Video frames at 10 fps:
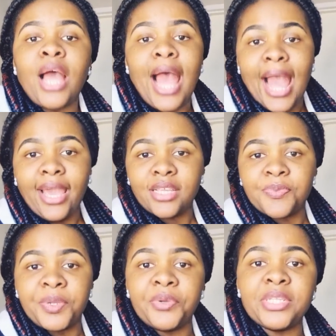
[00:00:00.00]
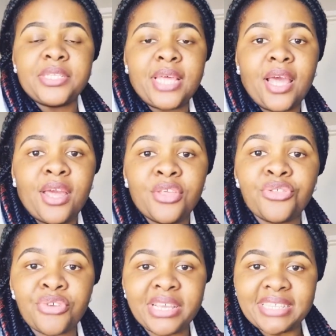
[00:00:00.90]
I experienced
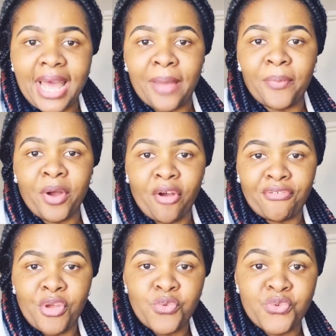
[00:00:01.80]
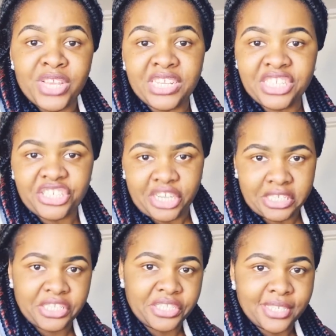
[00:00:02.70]
3 types of
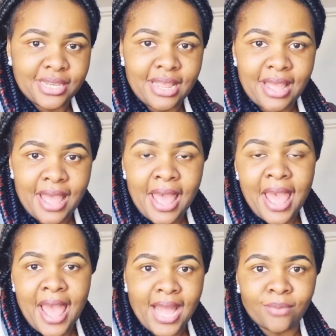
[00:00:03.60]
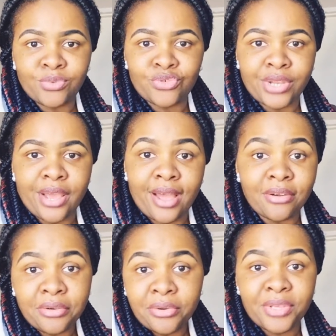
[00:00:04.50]
rejection up to now. I
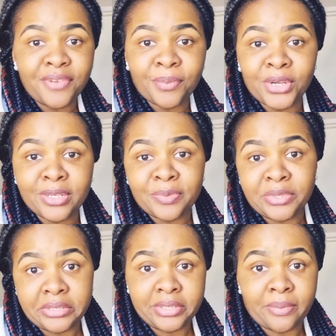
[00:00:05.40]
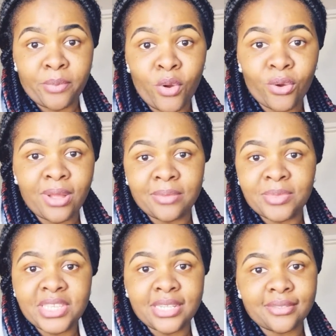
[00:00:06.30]
don't know if I'm going to experience some more. I'm
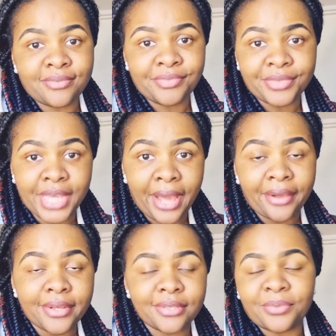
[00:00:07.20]
still young.